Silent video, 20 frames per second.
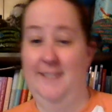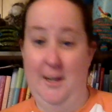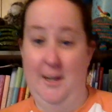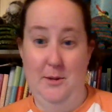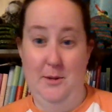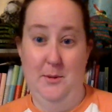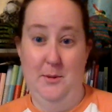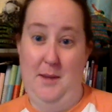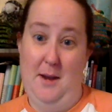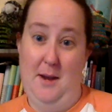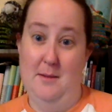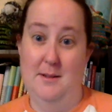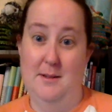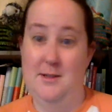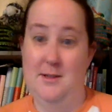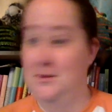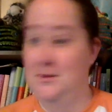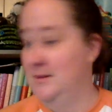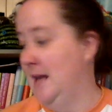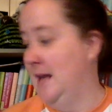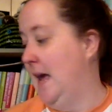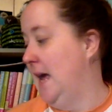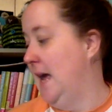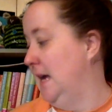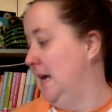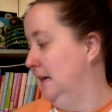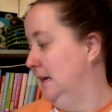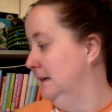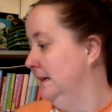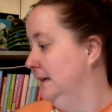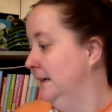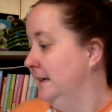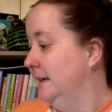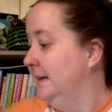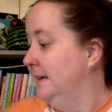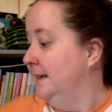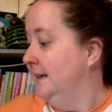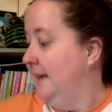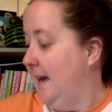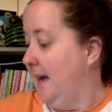I don't care what you say.
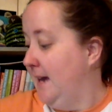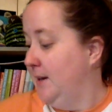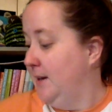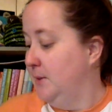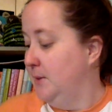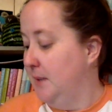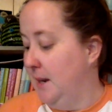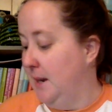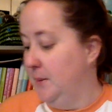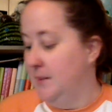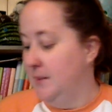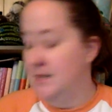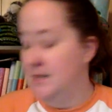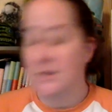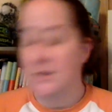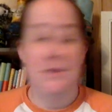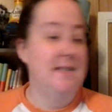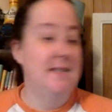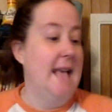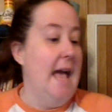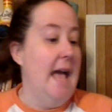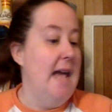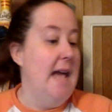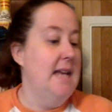I don't care what you say.